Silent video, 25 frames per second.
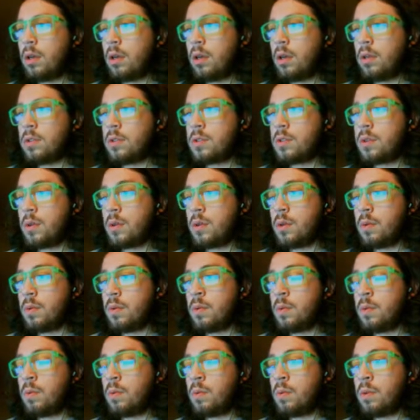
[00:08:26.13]
So
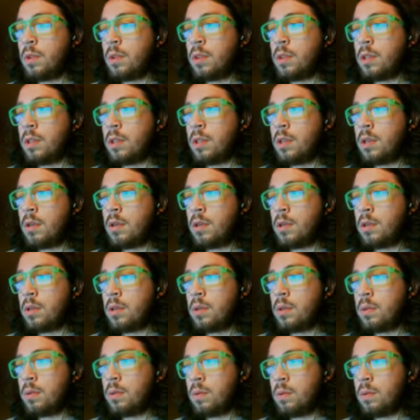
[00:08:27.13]
one thing that you can
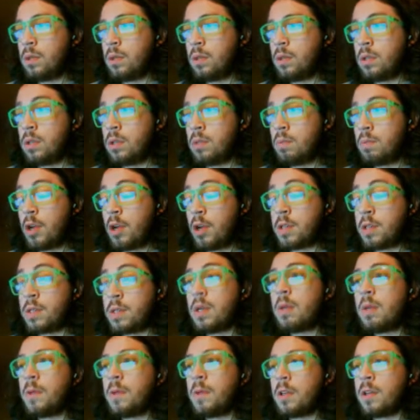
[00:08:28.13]
do is press it
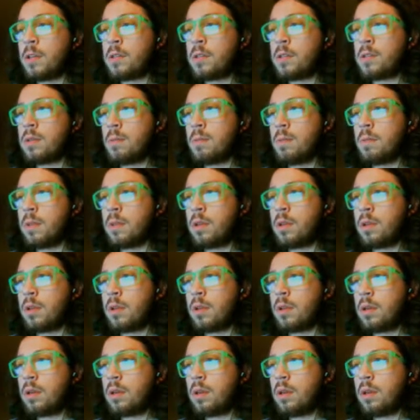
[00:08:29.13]
up against something.
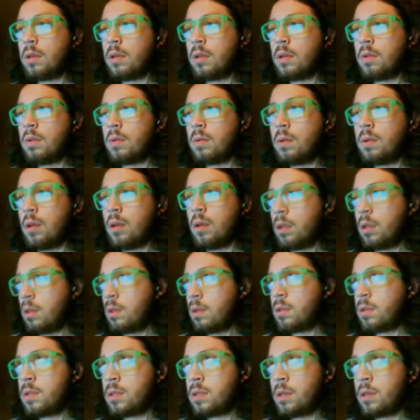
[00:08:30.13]

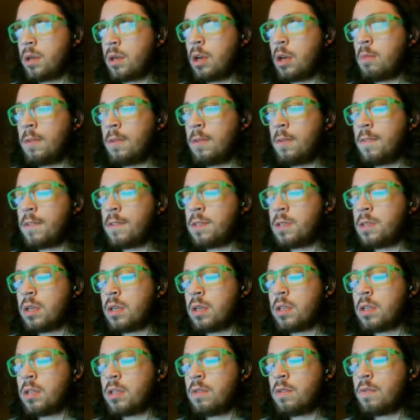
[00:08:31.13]
There's a couple of
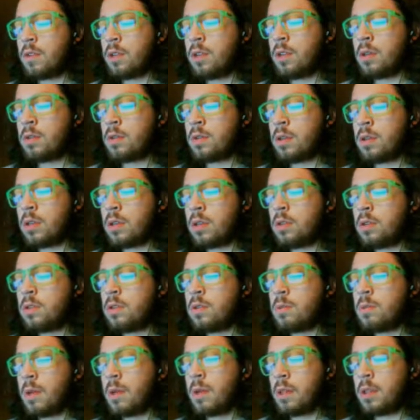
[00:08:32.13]
installation videos on
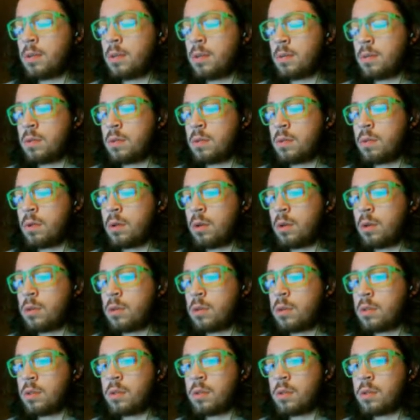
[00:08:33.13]
YouTube about this where
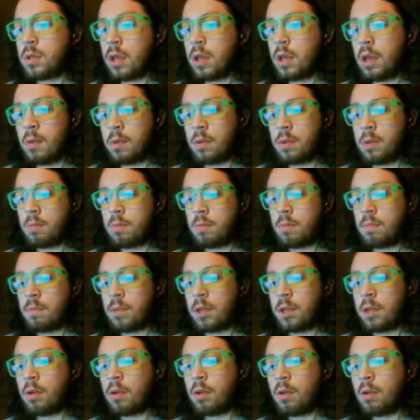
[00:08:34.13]
there's a guy with a,
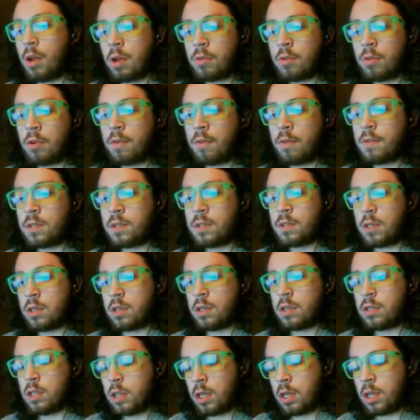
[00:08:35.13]
like a ground reference
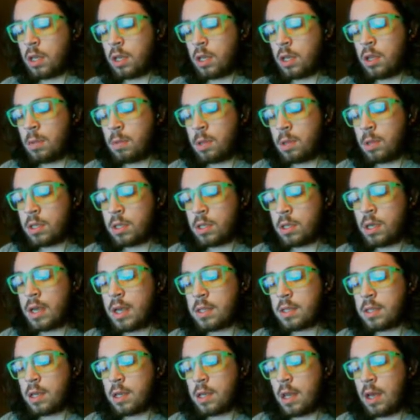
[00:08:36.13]
edge and a gib and he
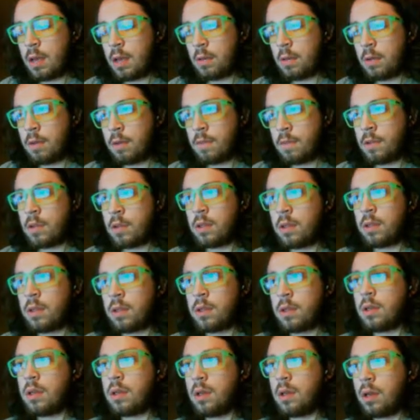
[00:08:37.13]
ties it down and everything.
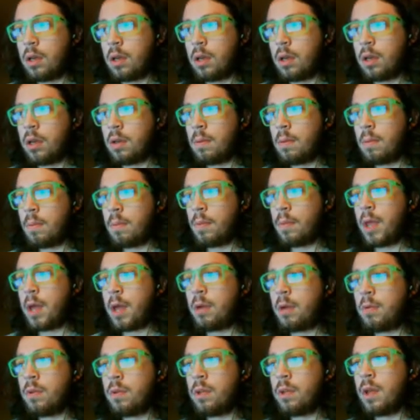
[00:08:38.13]
Uh, I
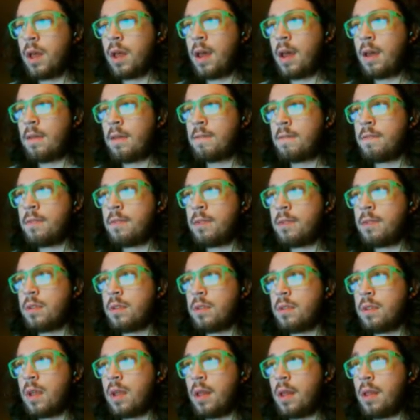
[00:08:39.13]
don't really have
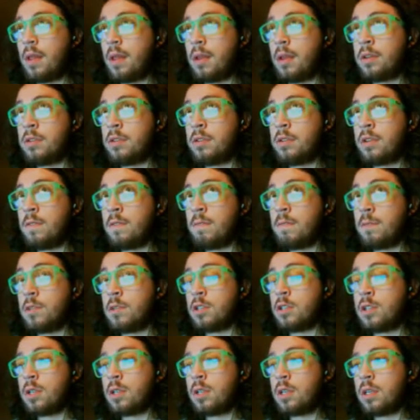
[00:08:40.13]
that luxury of
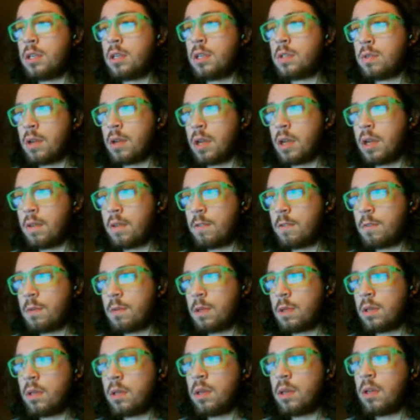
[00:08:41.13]
machining so I kind of have to
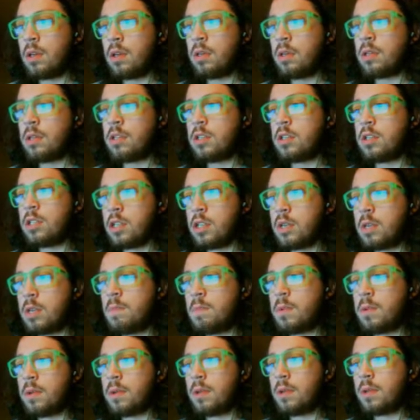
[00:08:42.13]
be cheap
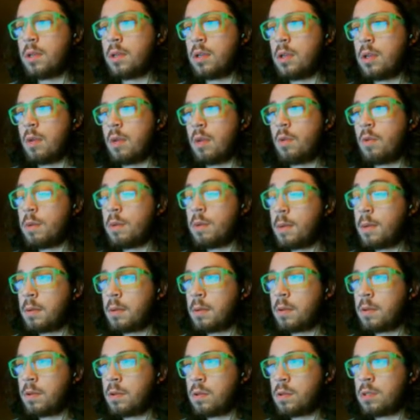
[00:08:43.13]
and I want to be able
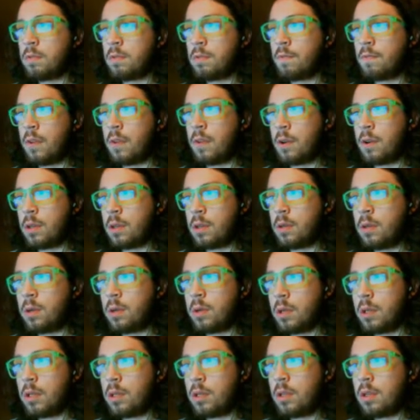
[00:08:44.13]
to do this fairly
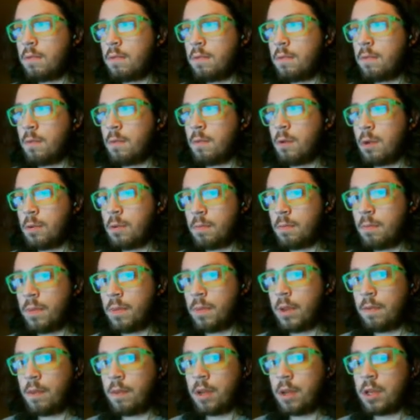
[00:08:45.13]
quickly for
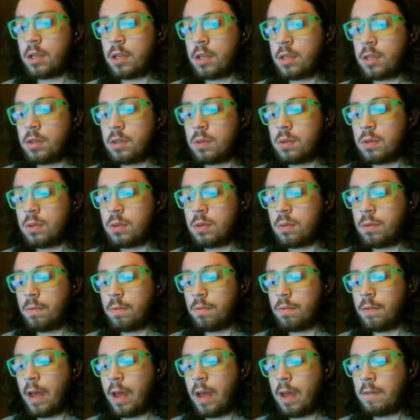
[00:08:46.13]
if I need to do
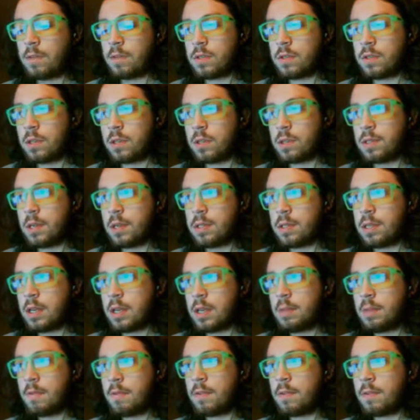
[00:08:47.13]
five or six at a time.